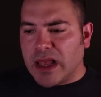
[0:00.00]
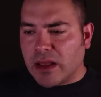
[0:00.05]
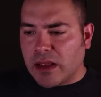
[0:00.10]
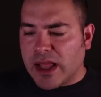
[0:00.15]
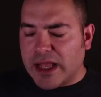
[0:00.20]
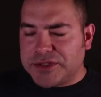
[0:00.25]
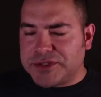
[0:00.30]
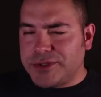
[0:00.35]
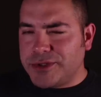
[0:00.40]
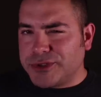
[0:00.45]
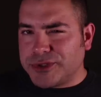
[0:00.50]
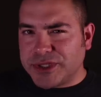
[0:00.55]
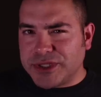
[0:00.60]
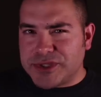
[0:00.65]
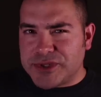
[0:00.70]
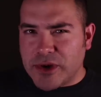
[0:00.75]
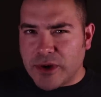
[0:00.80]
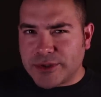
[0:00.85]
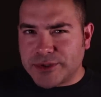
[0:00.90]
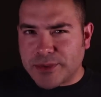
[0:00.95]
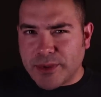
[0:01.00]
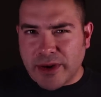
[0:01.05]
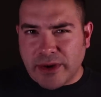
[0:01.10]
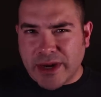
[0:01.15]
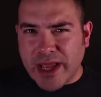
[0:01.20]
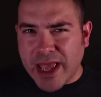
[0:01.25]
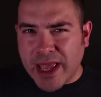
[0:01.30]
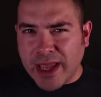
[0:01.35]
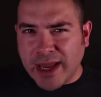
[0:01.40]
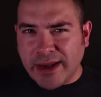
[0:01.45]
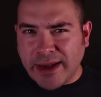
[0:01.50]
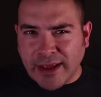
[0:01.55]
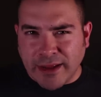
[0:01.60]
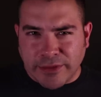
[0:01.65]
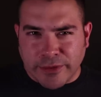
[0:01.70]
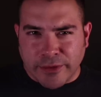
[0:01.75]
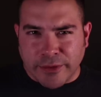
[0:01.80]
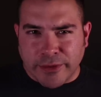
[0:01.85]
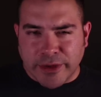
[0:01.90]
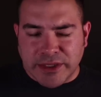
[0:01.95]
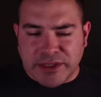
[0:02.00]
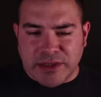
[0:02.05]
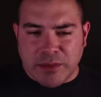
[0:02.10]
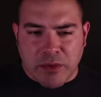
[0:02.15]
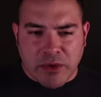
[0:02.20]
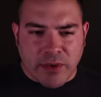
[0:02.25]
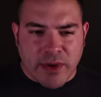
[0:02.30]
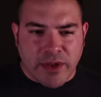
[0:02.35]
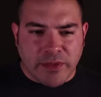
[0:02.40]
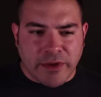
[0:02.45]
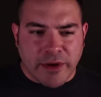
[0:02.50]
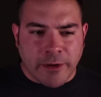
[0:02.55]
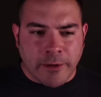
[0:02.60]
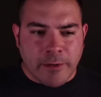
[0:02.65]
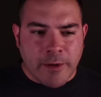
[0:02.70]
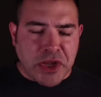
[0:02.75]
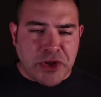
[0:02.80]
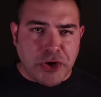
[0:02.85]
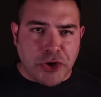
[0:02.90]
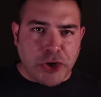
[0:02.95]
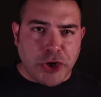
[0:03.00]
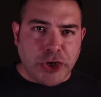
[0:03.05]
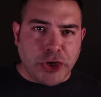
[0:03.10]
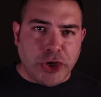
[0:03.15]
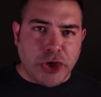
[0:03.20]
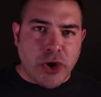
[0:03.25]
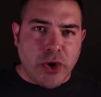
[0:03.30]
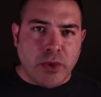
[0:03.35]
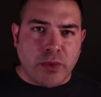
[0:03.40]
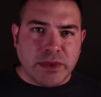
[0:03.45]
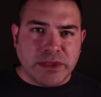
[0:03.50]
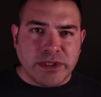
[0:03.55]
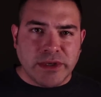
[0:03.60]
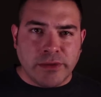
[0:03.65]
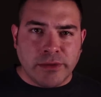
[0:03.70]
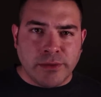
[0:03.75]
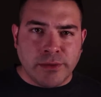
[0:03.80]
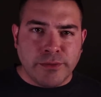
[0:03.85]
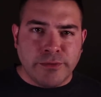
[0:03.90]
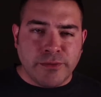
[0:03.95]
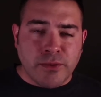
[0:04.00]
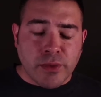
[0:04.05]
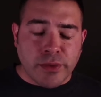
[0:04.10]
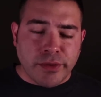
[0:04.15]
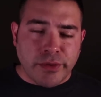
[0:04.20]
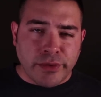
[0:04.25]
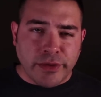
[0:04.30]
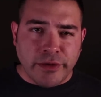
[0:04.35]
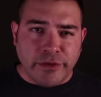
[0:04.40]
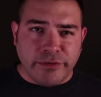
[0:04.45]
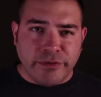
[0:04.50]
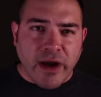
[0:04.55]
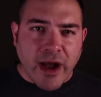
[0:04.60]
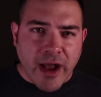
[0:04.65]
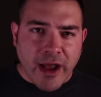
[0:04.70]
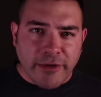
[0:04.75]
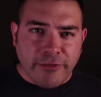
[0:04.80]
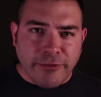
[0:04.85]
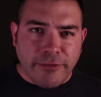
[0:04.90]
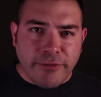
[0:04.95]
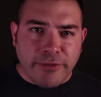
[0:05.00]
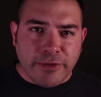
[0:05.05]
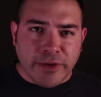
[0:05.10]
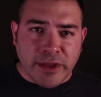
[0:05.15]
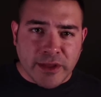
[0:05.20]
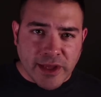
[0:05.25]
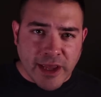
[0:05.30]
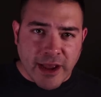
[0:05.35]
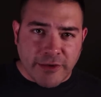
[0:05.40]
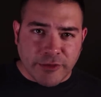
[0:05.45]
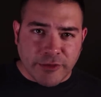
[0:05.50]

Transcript: Class usually starts around eight, eight thirty, somewhere around there, and you're gonna go until four thirty or five in the